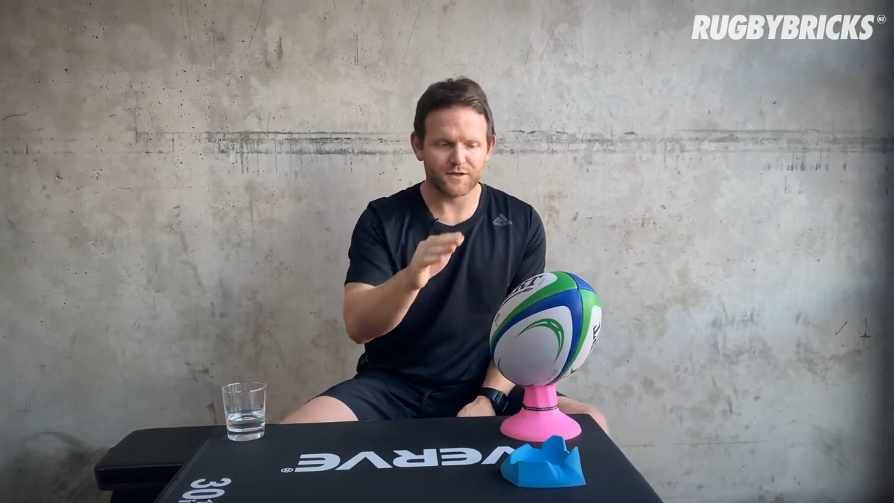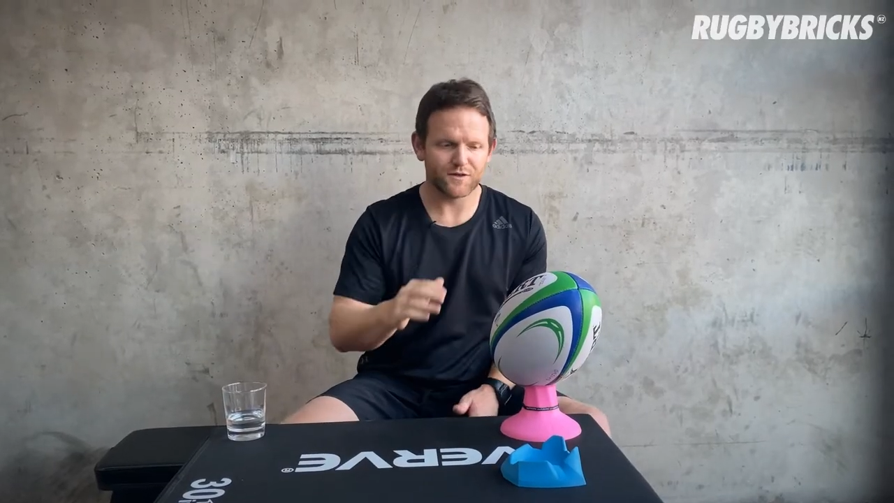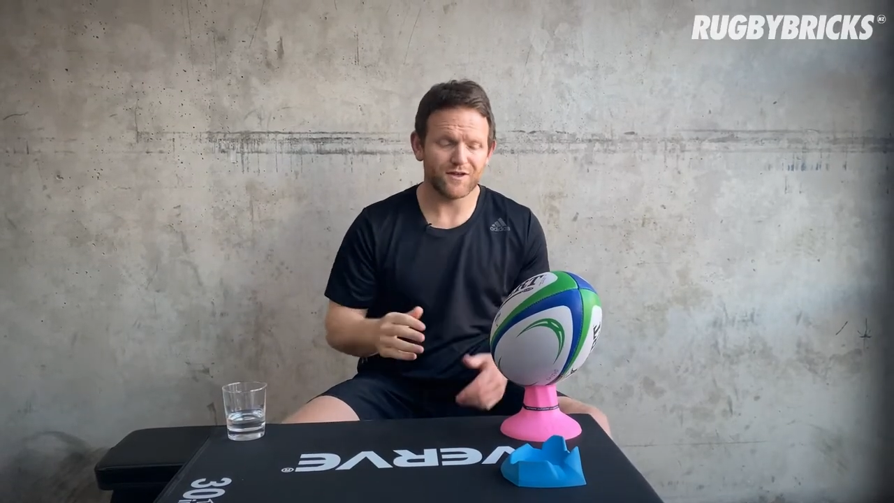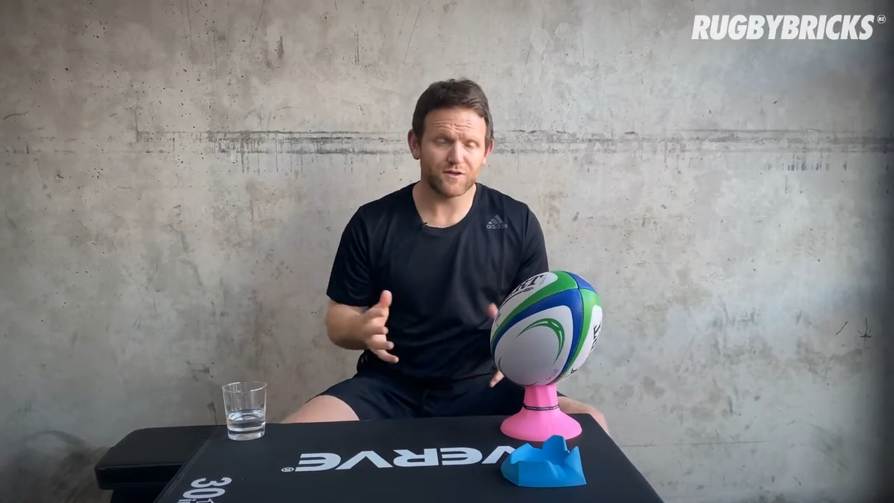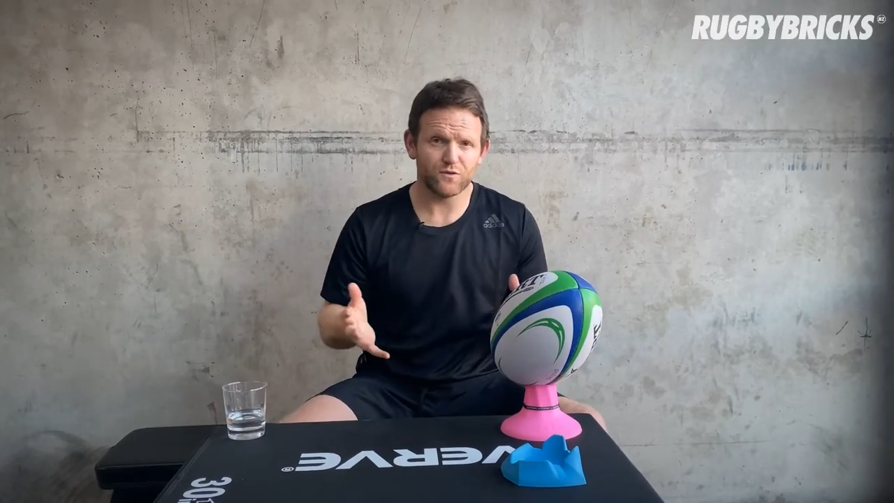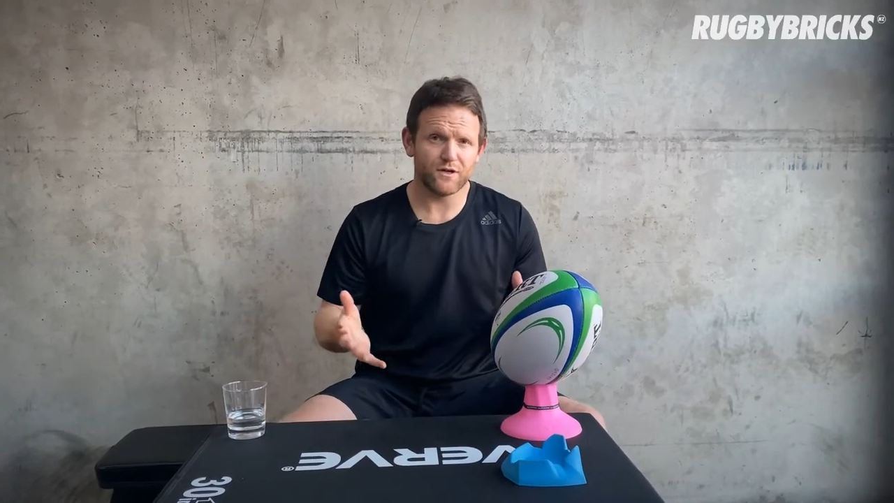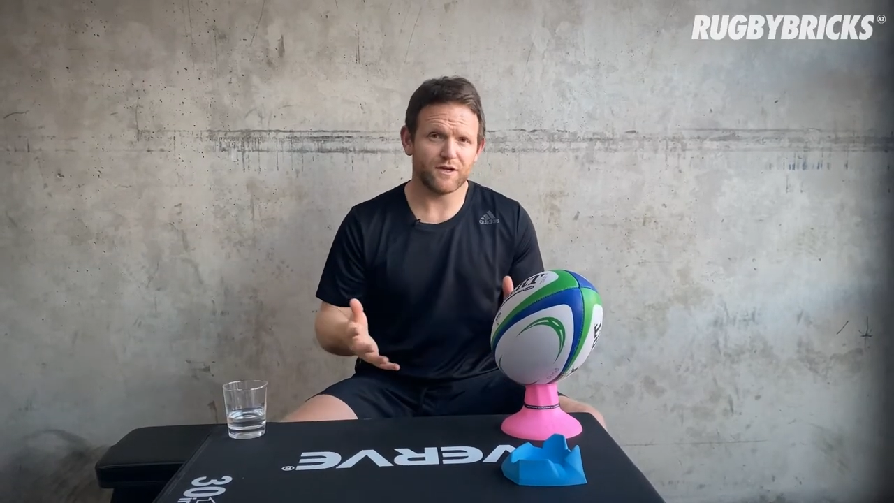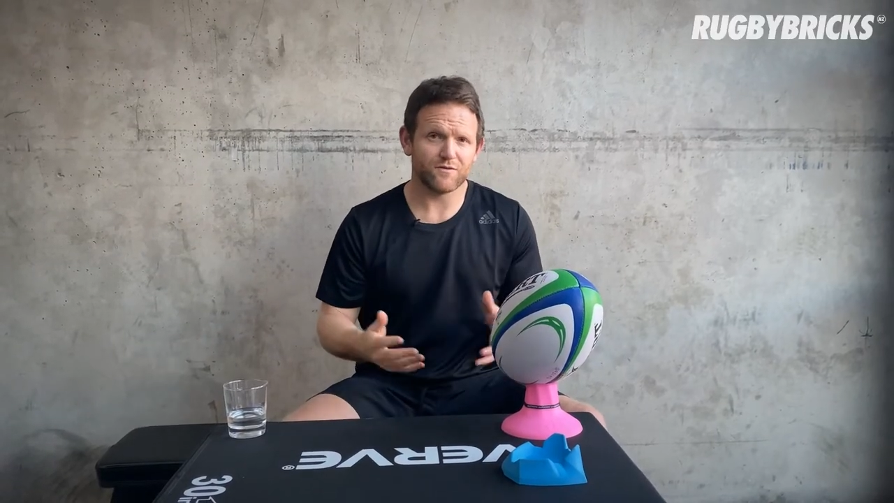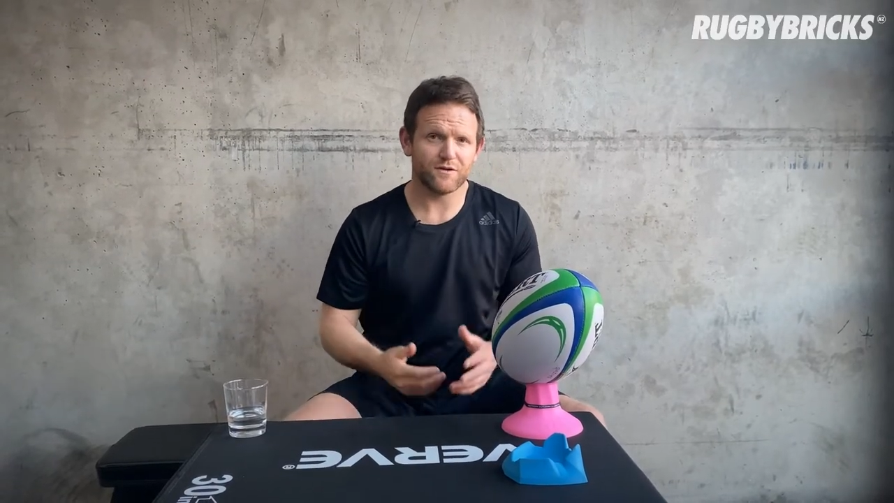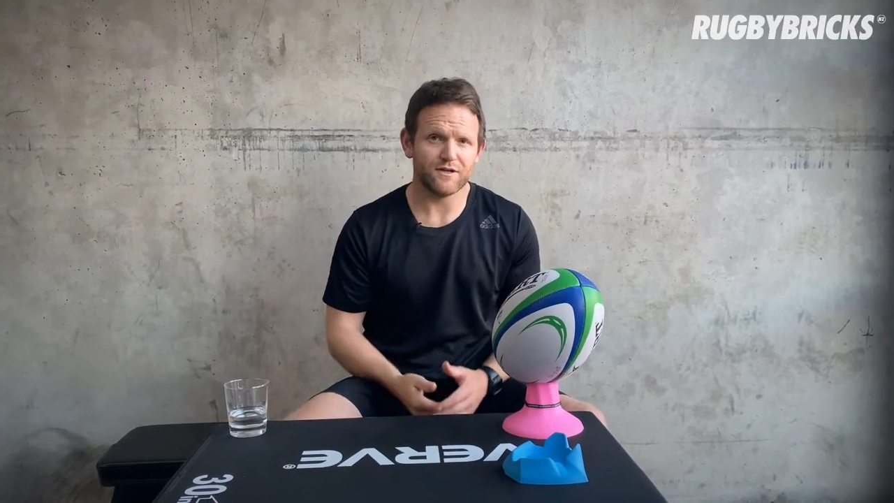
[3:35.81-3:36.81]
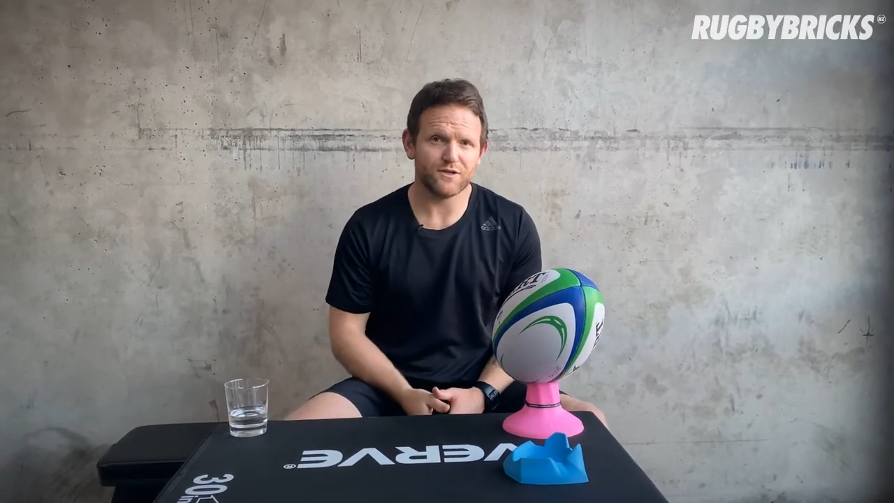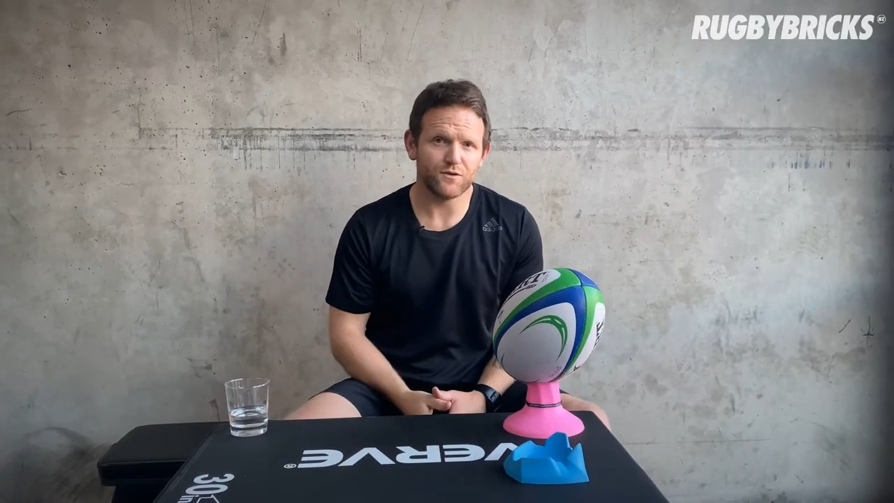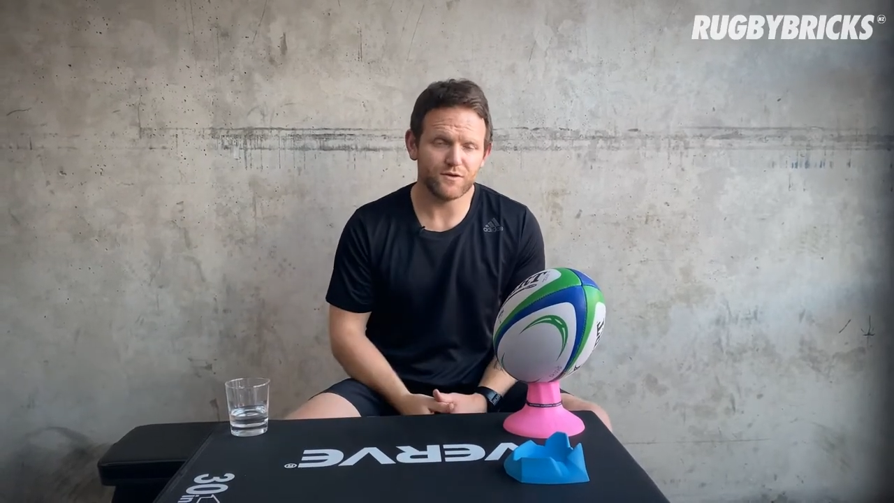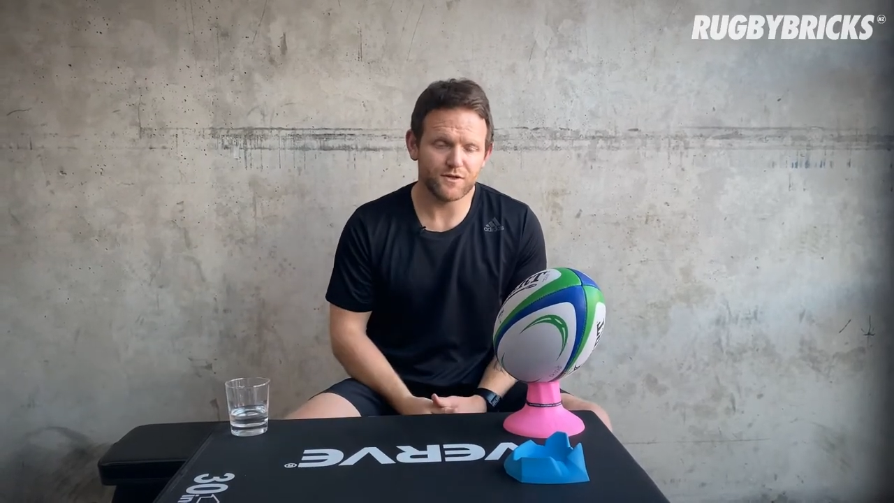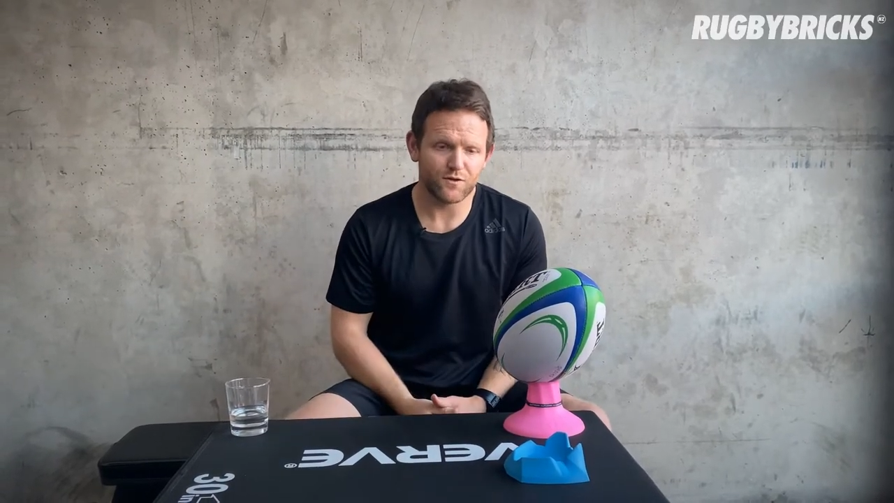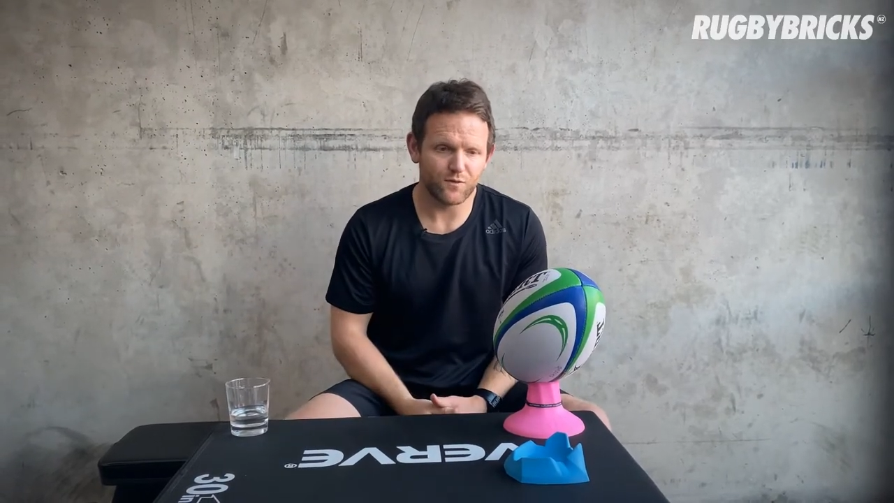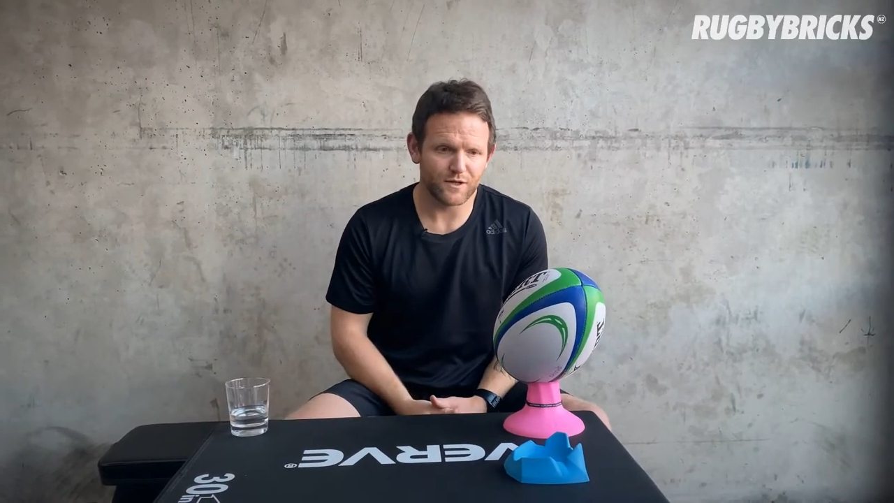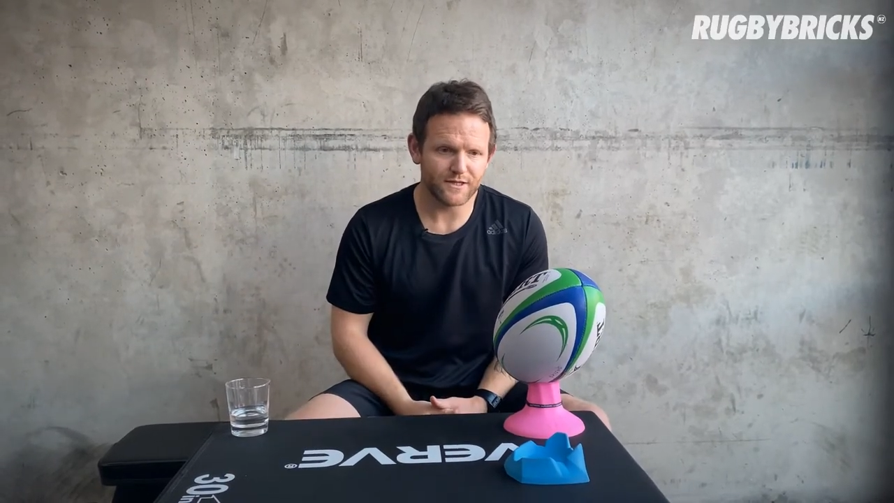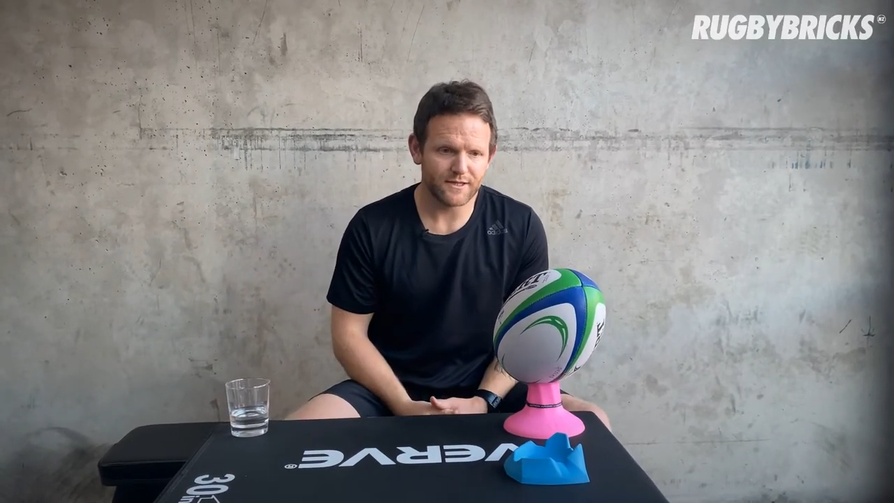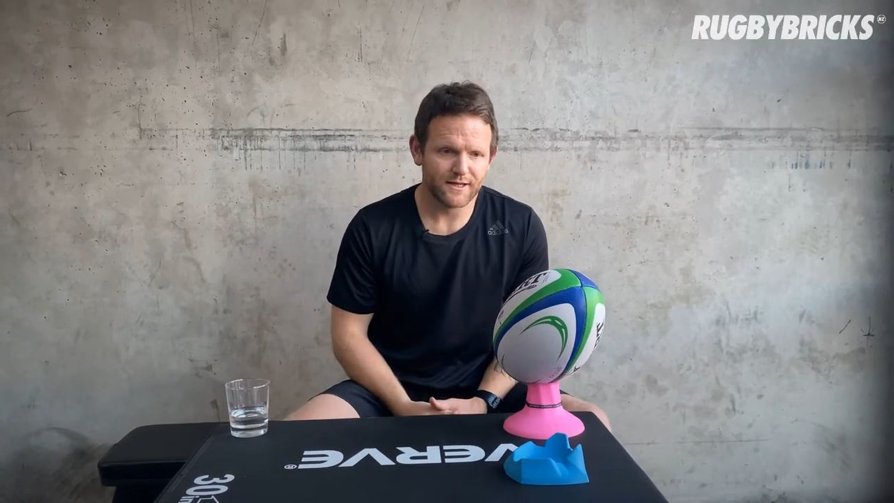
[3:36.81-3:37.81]
So that's all you can really do into the
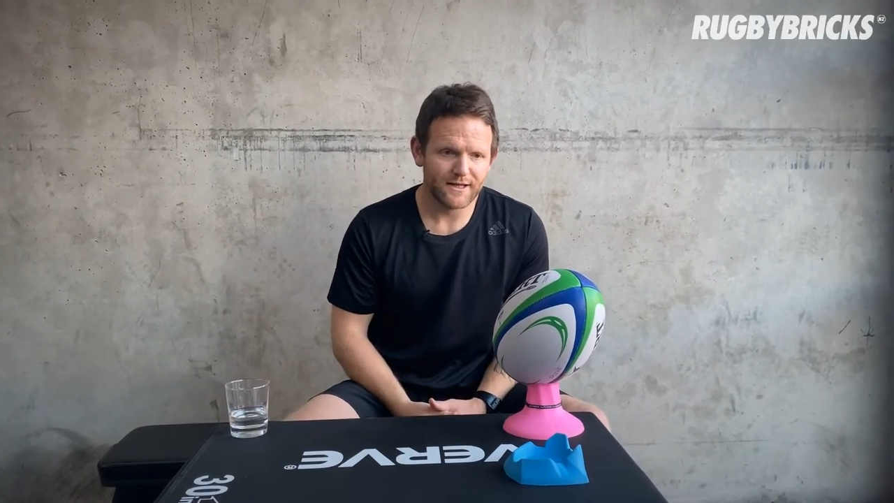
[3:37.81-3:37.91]
wind.